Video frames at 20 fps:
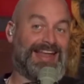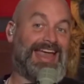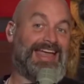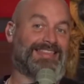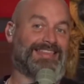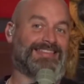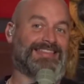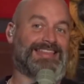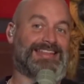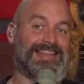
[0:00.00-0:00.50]

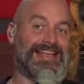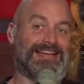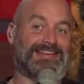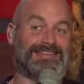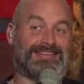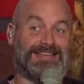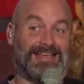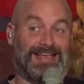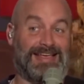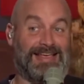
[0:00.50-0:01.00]
And then the
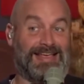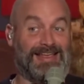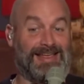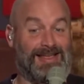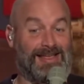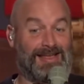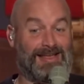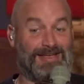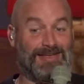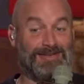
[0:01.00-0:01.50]
next day,
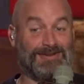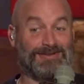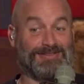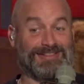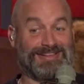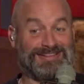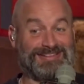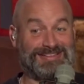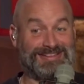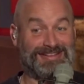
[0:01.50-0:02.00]
you're
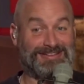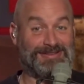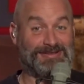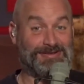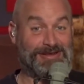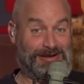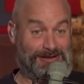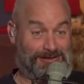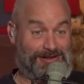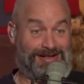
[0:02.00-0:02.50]
listening
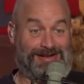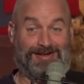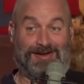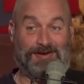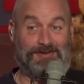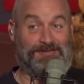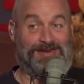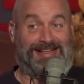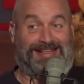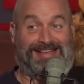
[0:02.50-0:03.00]
to it and you're like,
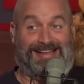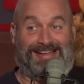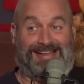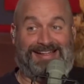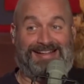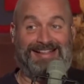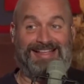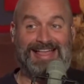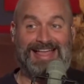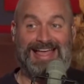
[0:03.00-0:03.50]
oh my
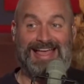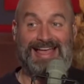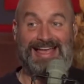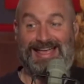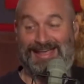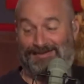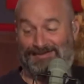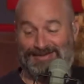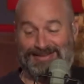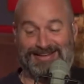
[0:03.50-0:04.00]
God, I
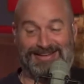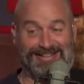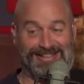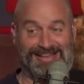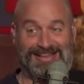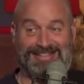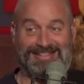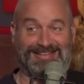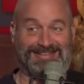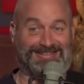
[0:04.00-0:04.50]
have to
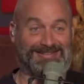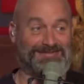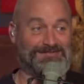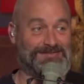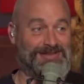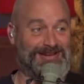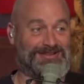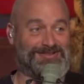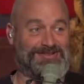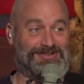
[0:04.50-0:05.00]
delete this to
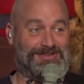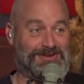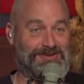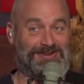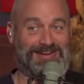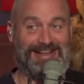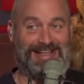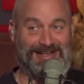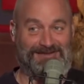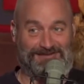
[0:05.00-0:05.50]
make sure no
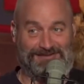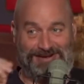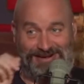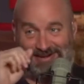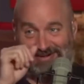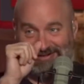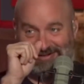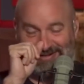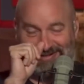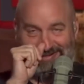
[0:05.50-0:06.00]
one ever
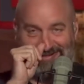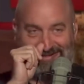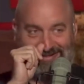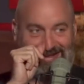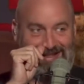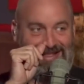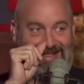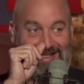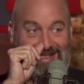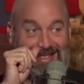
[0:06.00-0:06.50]
hears this.
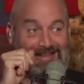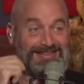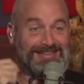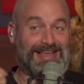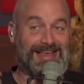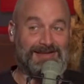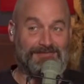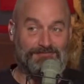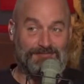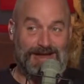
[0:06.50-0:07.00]
It's
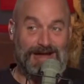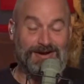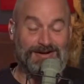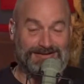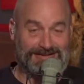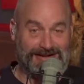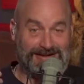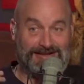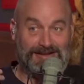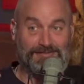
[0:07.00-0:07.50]
like
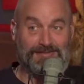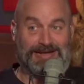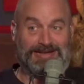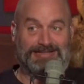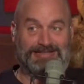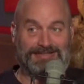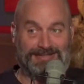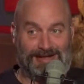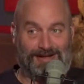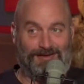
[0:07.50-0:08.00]
embarrassing to
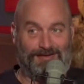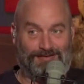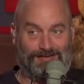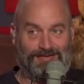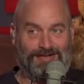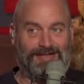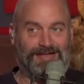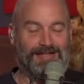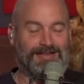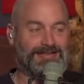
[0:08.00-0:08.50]
myself
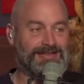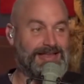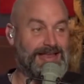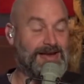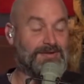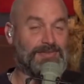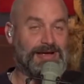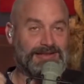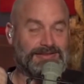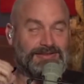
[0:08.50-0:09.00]
to
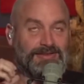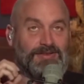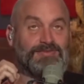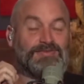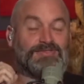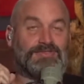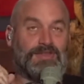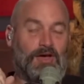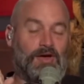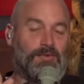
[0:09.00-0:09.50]
hear
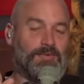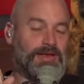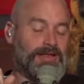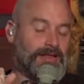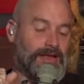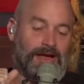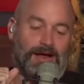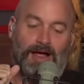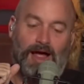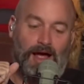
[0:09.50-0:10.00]
myself stone me,
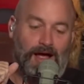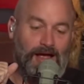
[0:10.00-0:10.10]
like,